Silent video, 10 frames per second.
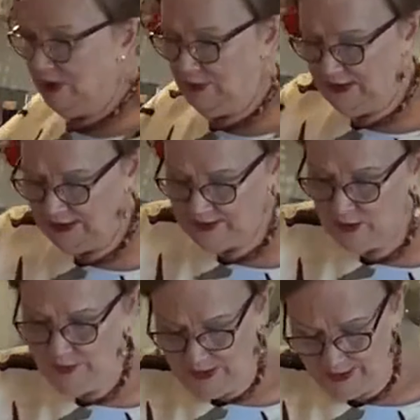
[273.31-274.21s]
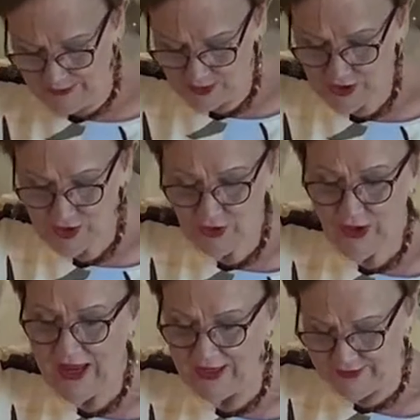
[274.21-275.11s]
going to beat these up. Just
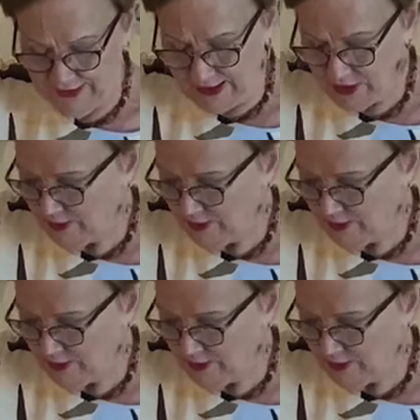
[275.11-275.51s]
3 eggs in that